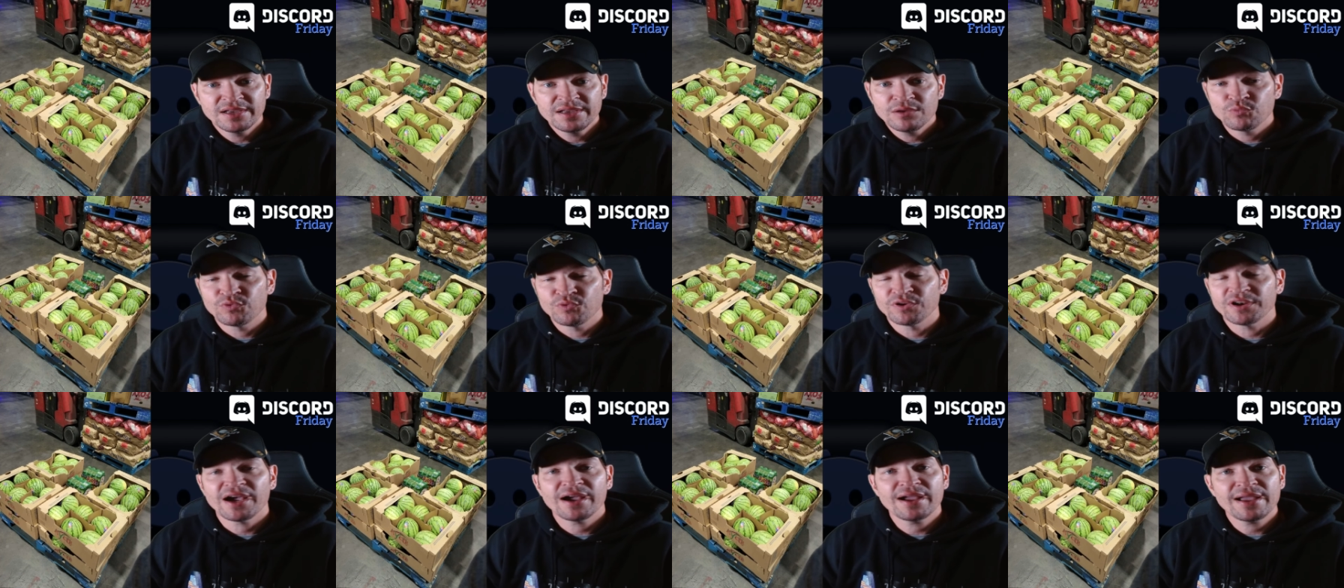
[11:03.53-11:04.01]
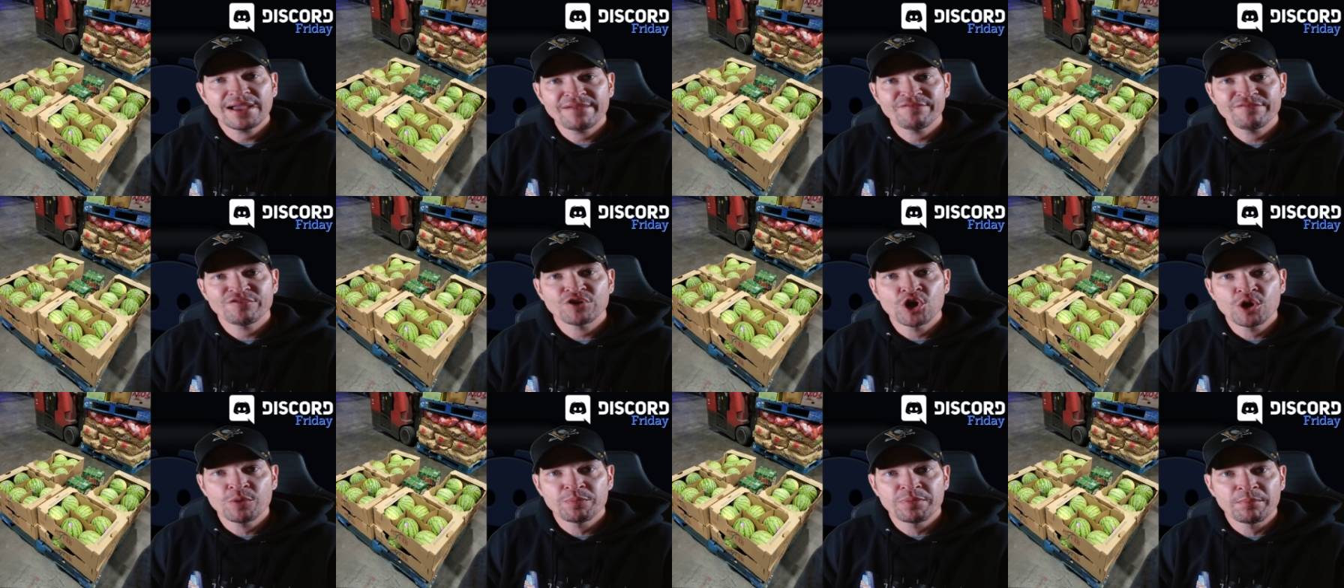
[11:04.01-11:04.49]
When I have
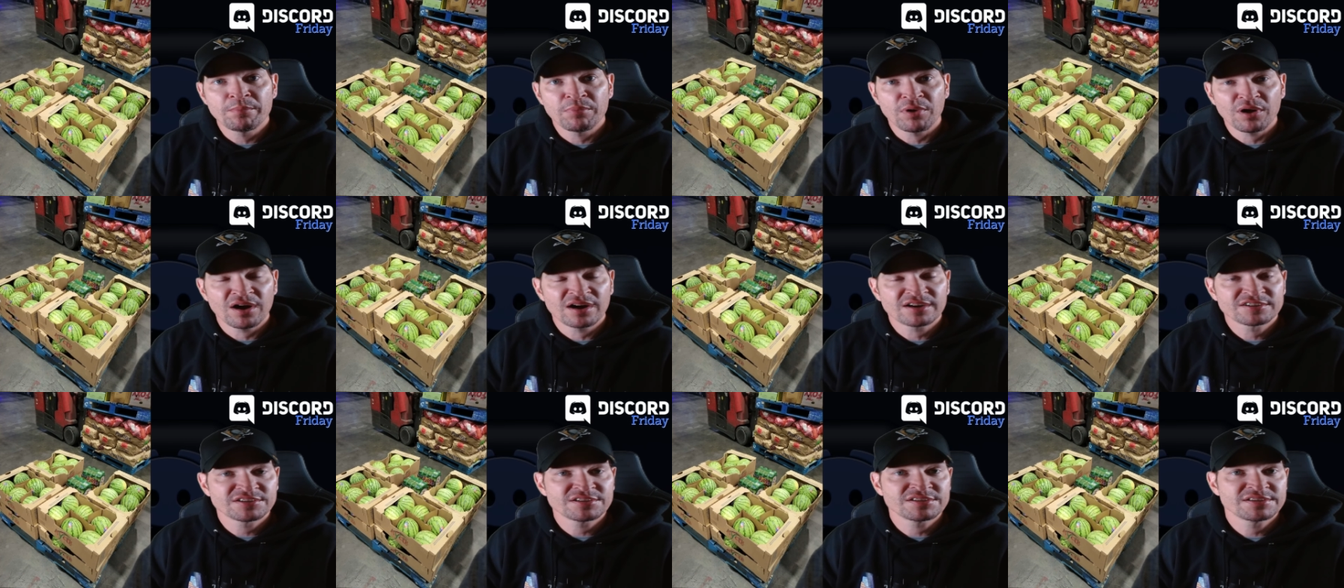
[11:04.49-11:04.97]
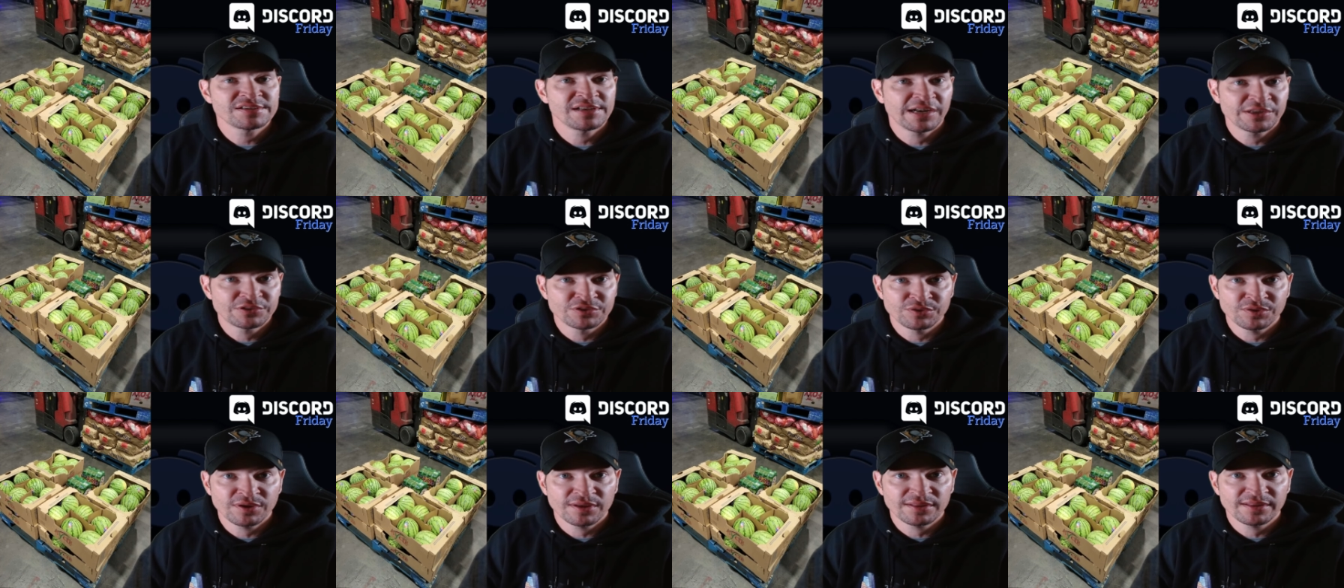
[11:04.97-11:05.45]
open boxes that I
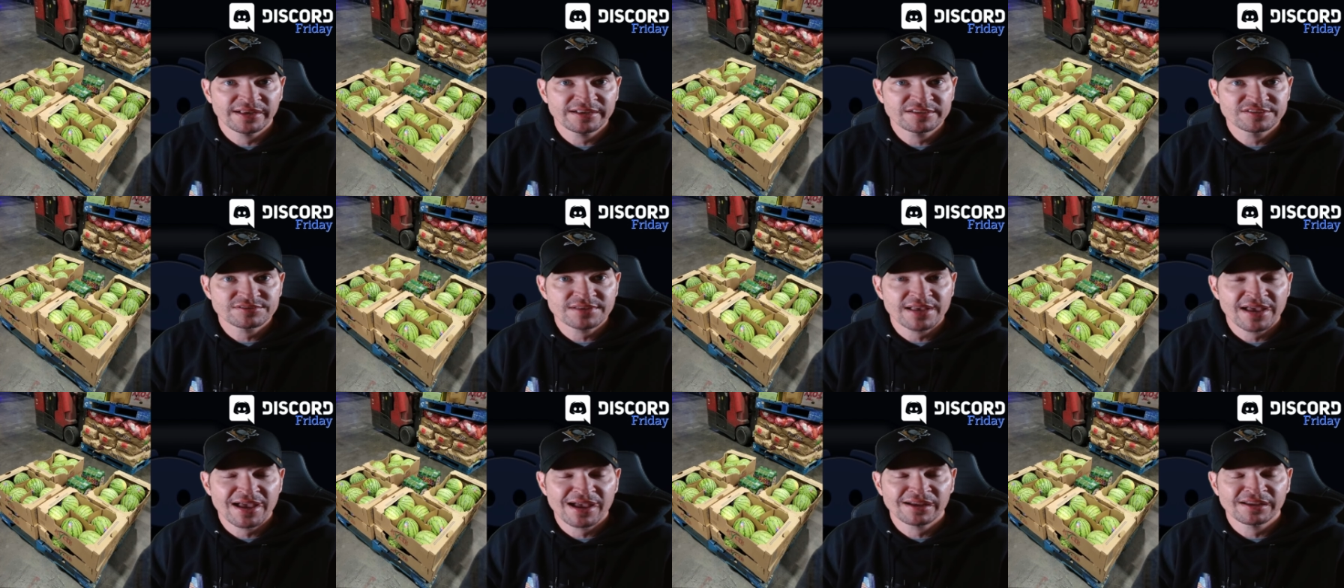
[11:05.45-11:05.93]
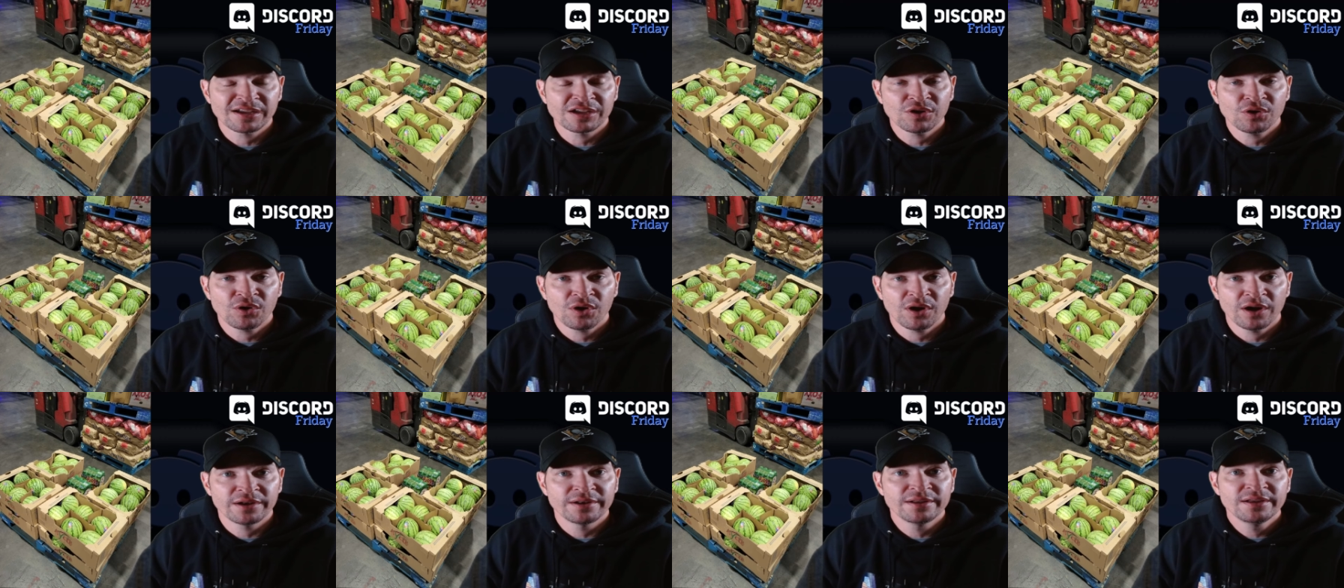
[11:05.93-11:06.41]
do not like stacking
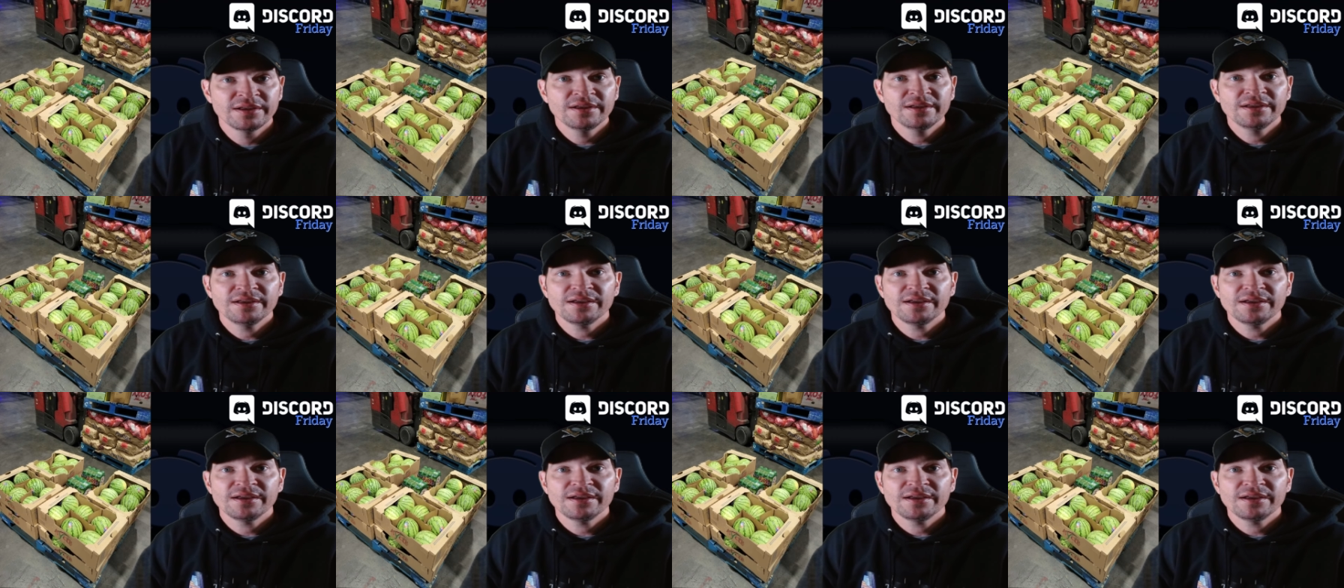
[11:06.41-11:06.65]
on,